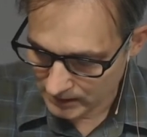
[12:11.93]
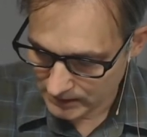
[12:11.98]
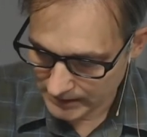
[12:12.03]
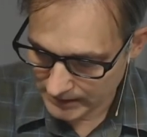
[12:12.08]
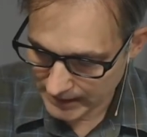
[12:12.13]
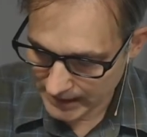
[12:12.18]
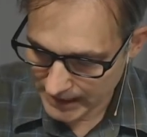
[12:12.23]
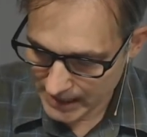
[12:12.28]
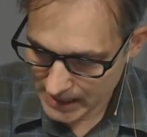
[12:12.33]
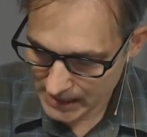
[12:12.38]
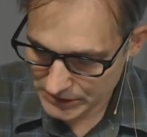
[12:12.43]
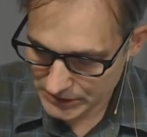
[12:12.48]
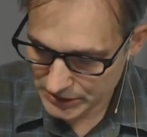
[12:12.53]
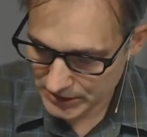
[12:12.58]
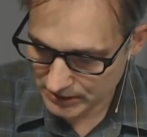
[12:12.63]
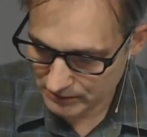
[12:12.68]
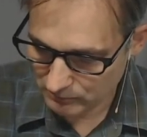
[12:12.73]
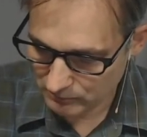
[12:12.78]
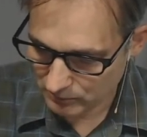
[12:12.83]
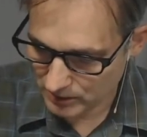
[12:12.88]
The
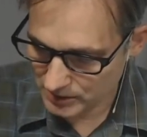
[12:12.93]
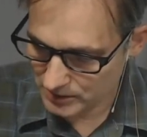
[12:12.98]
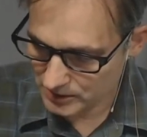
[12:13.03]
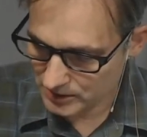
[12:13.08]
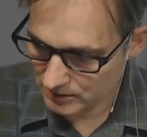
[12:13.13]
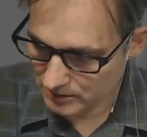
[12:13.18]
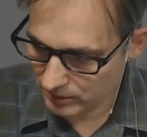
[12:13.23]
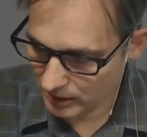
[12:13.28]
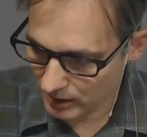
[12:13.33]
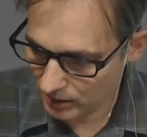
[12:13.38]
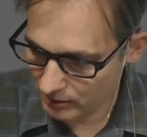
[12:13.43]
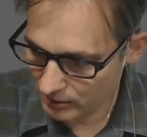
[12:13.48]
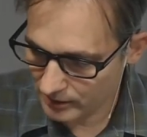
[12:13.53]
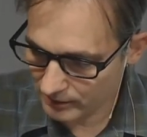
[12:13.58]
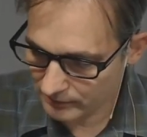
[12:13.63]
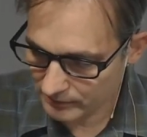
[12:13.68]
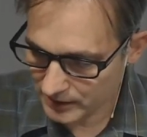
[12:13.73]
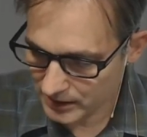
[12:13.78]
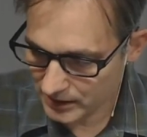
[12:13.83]
action was the bone of